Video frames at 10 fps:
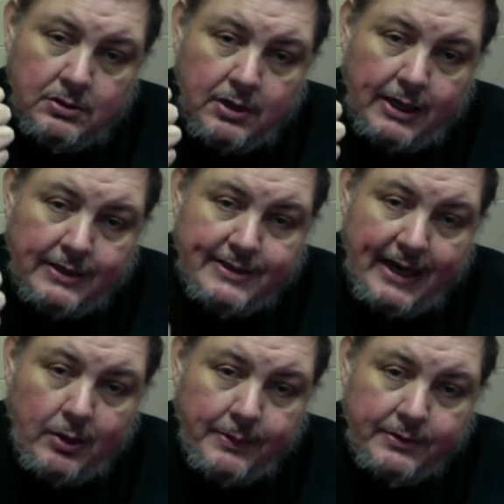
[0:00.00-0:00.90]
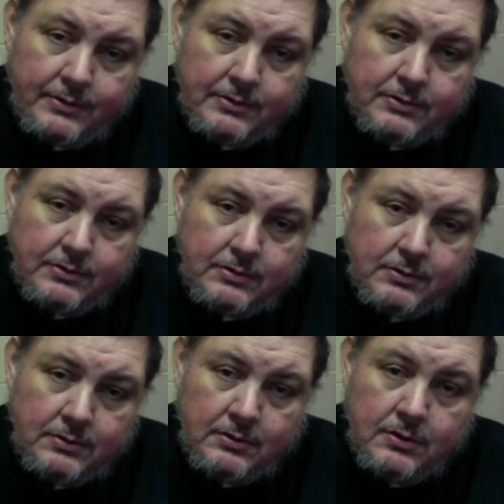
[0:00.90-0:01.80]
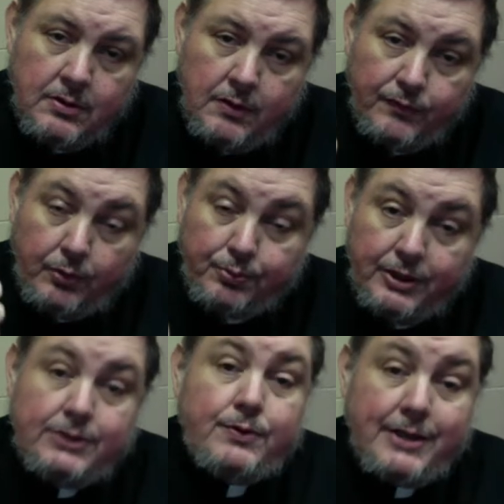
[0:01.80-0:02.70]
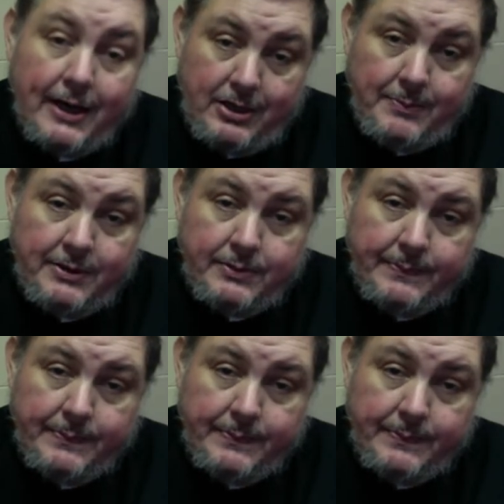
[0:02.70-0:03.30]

an endowment for priest retirement.